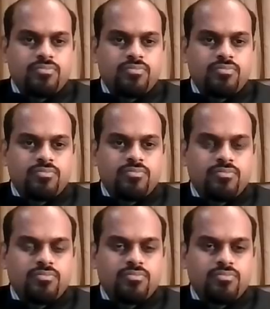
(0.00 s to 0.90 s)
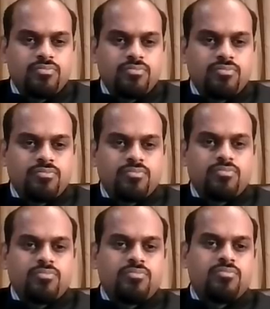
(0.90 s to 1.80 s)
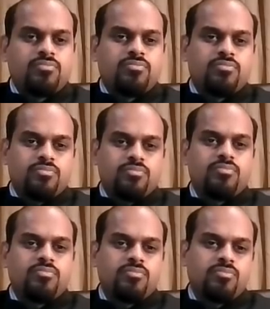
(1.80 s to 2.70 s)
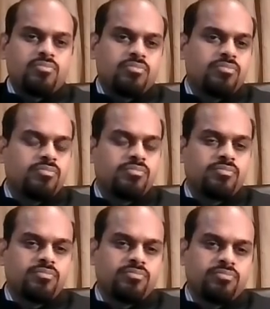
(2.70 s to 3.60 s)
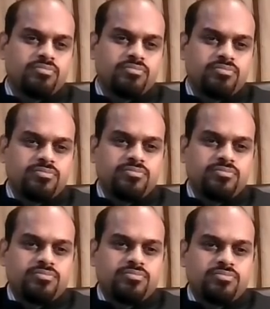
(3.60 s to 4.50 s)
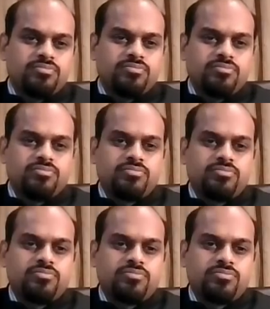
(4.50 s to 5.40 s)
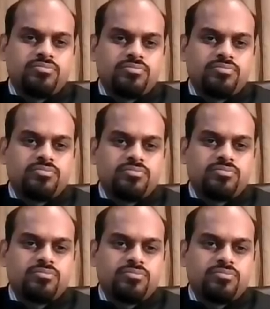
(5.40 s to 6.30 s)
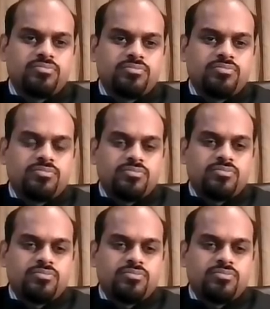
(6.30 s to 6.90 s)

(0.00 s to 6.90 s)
The person shown says nothing.